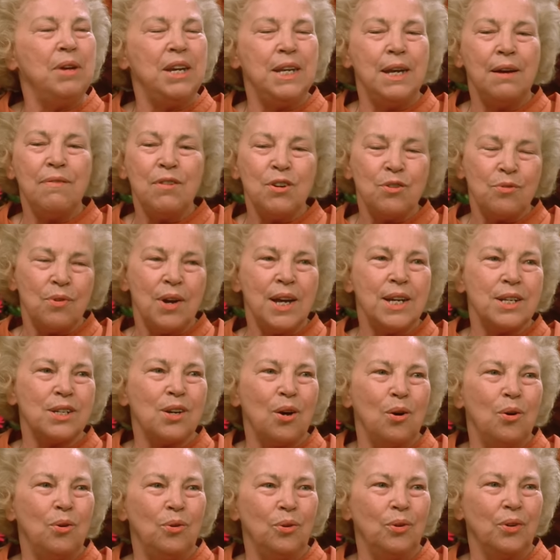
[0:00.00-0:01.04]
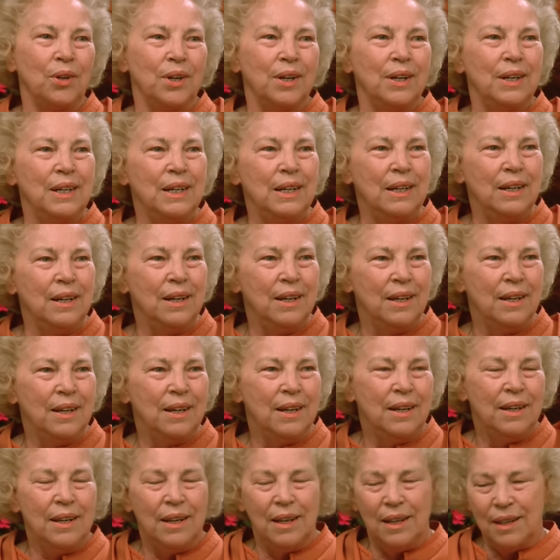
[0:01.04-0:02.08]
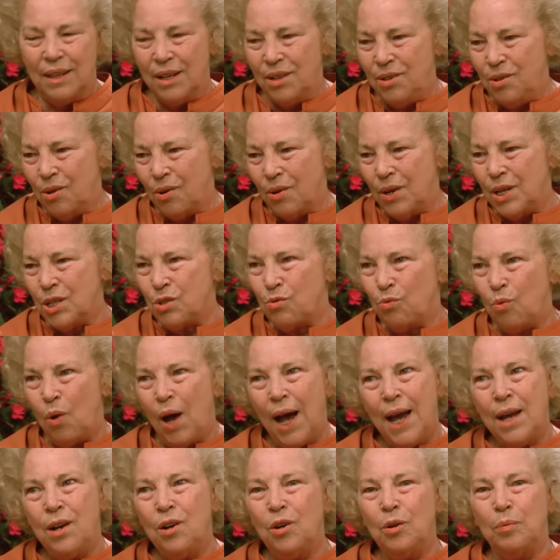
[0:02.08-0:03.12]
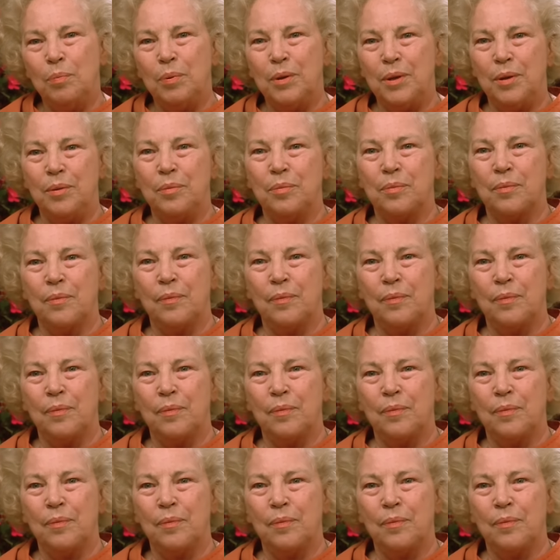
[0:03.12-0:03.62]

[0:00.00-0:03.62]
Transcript: He never tries to hold. The door is wide open.